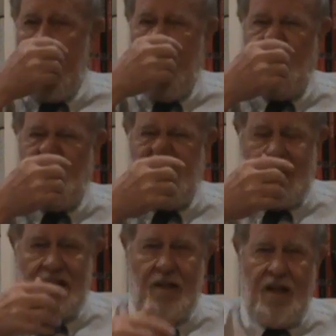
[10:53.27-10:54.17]
and it was
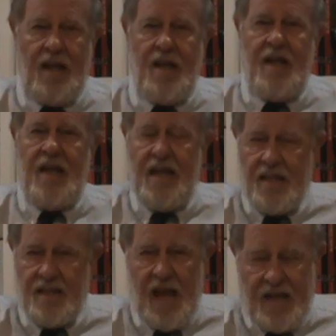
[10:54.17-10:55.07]
clearly
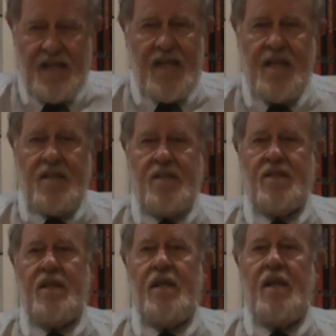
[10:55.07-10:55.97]
his
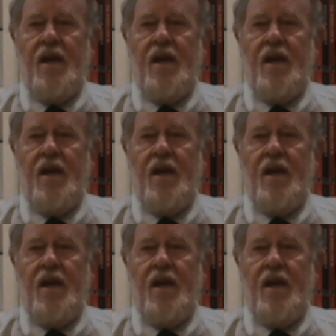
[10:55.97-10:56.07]
ideas